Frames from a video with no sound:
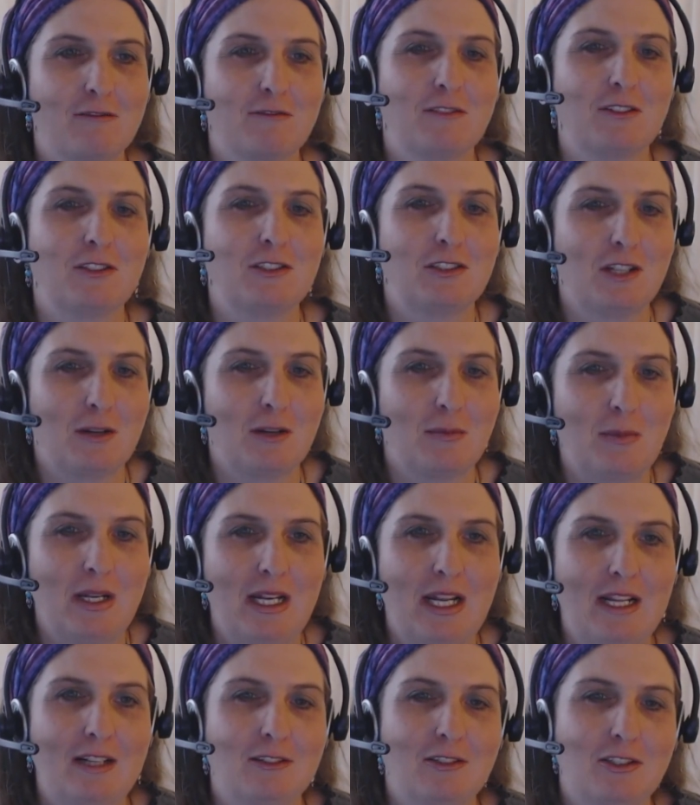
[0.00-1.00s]
First, on
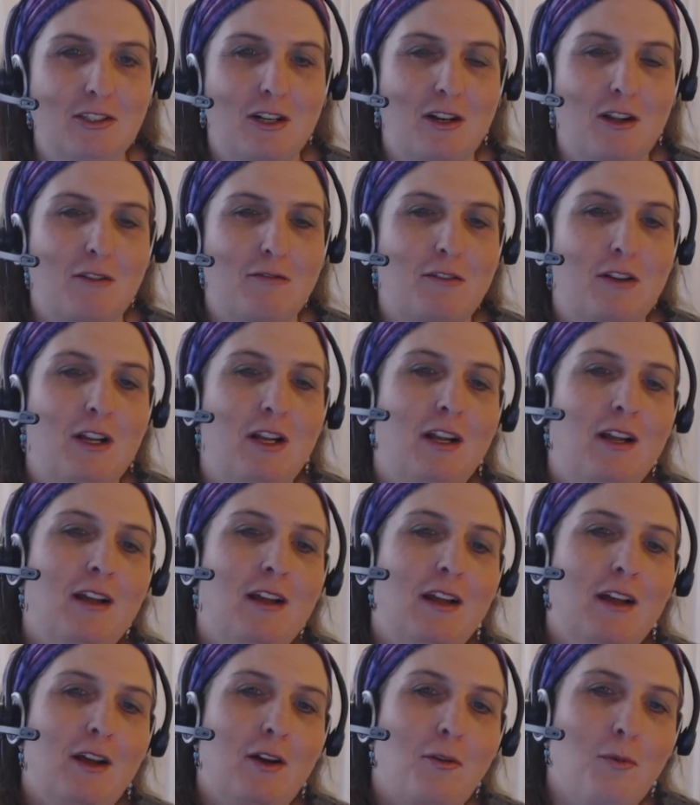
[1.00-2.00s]
Monday, you shut off
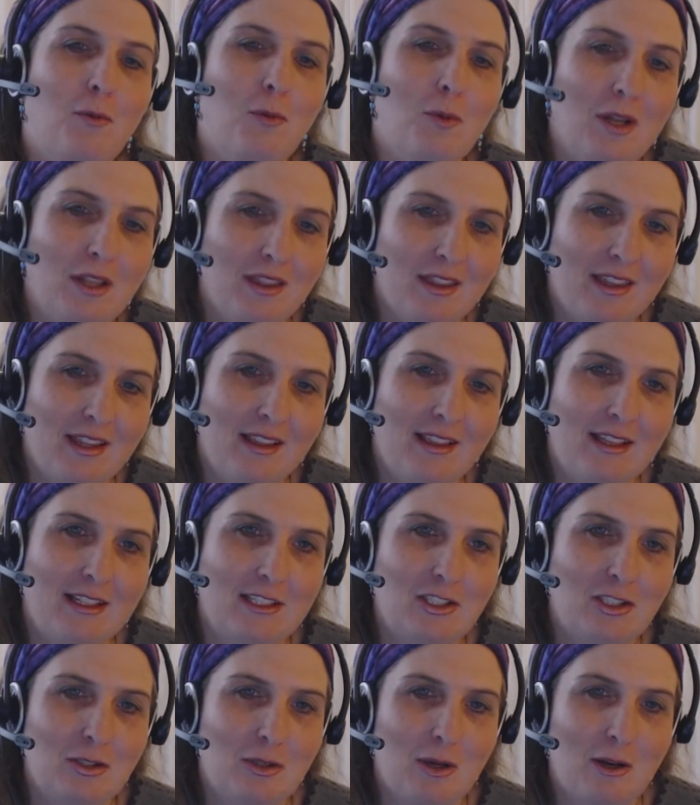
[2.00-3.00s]
one thing
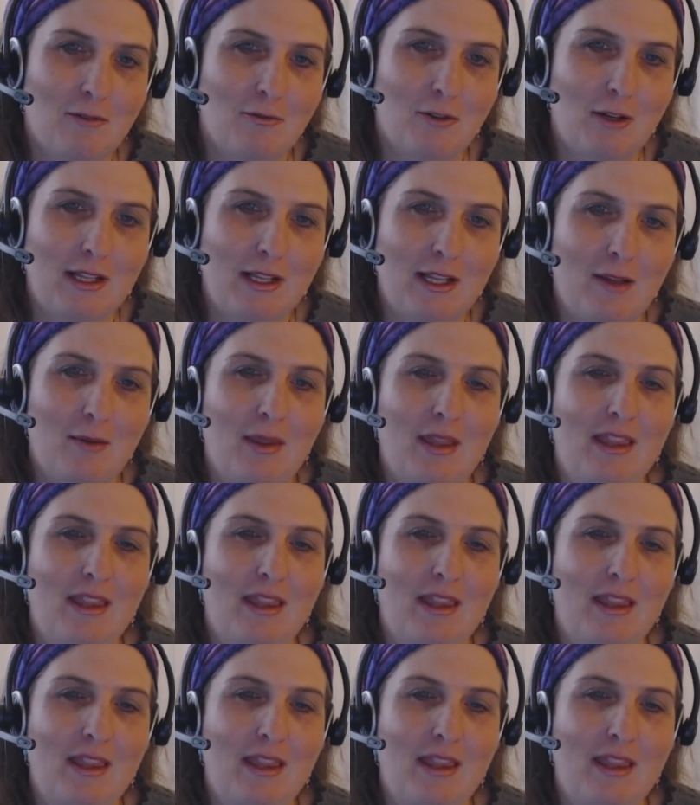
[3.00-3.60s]
that you're offering them,